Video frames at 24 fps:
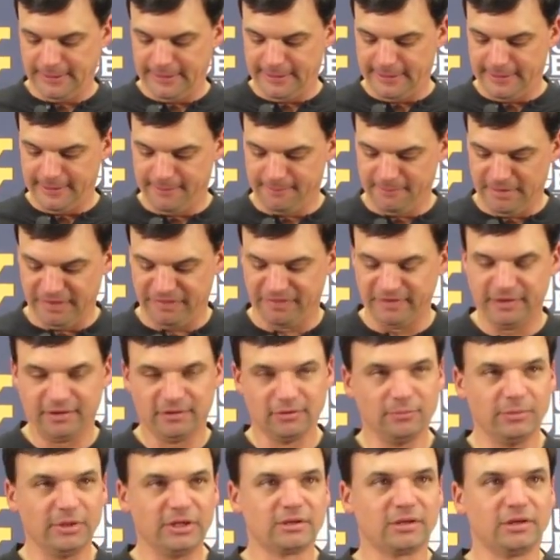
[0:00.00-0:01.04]
I think
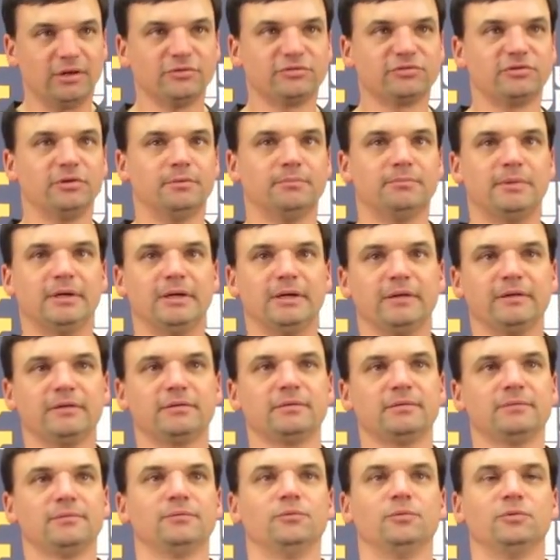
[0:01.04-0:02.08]
it'll be close to a month.
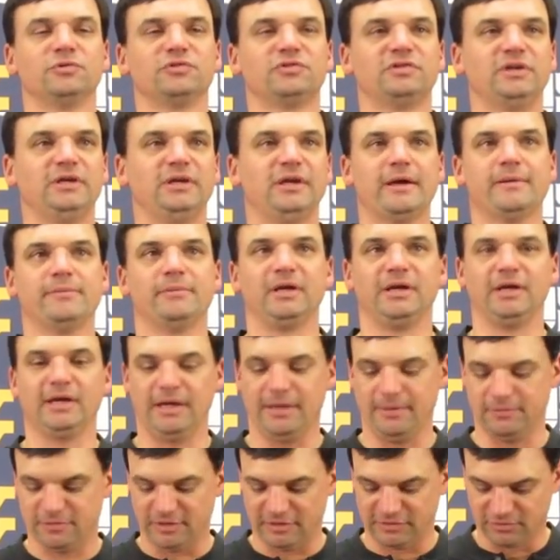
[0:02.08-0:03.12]
We'll see how many
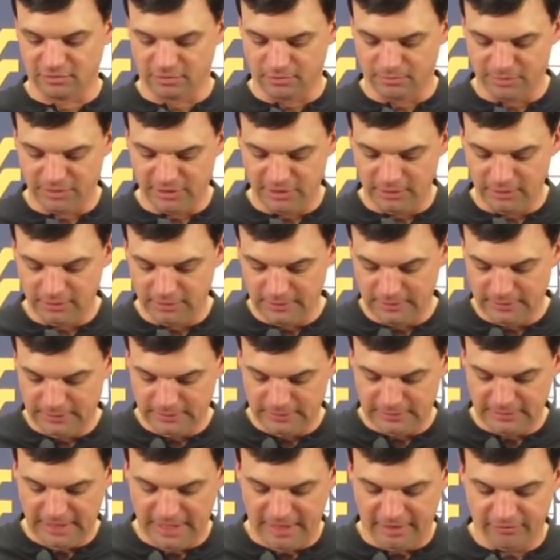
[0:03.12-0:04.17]
games that's going to be.
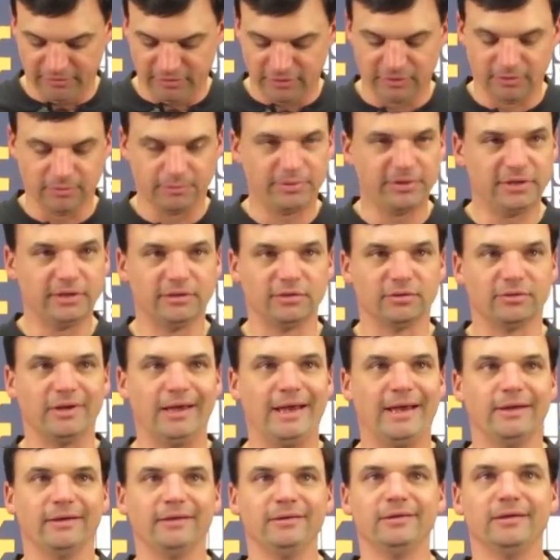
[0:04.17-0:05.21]
A lot of it will depend on
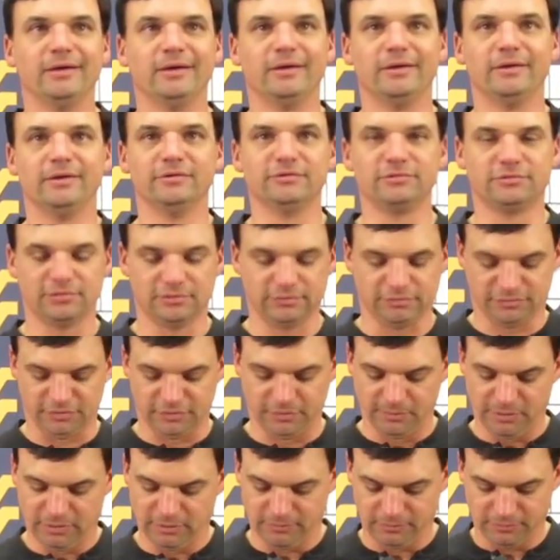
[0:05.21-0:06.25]
how he does
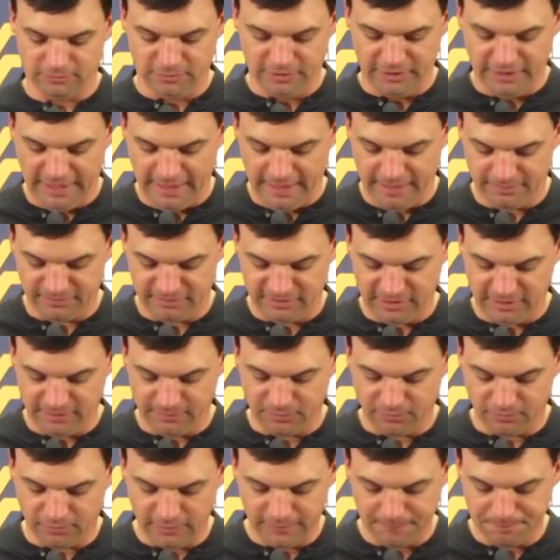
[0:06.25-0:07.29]
from a rehab
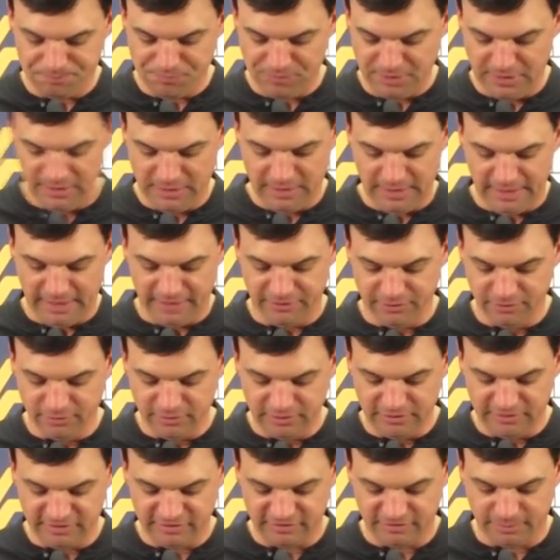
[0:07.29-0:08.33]
standpoint. I do
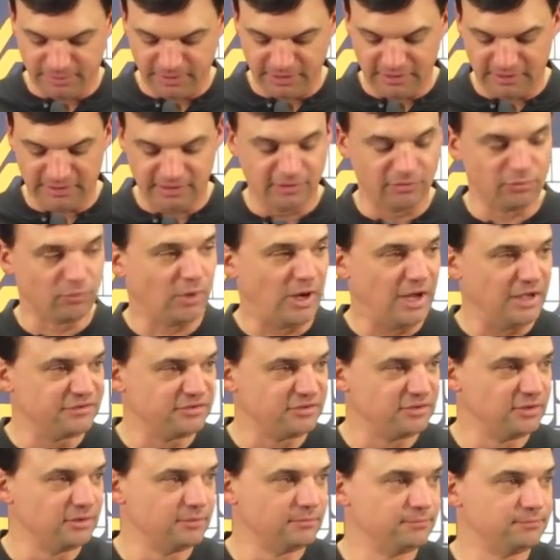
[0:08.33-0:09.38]
anticipate Keith
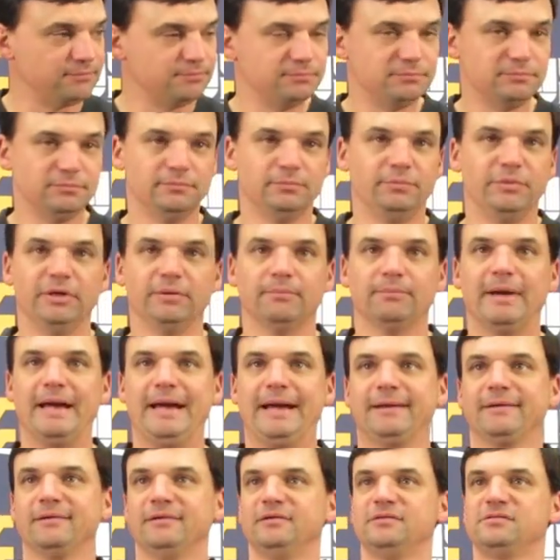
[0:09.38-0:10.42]
Washington being
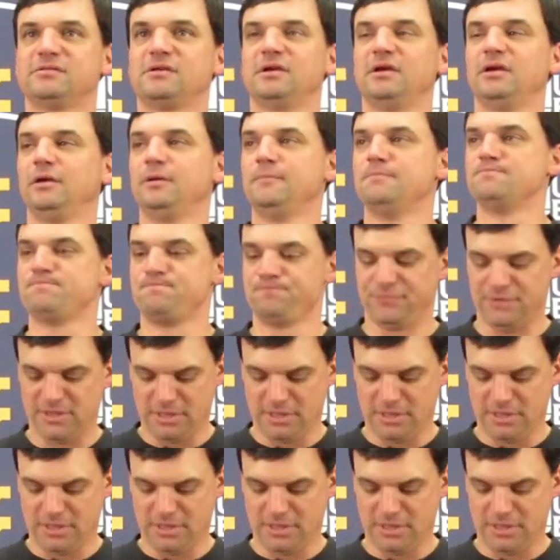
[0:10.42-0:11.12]
back in this game.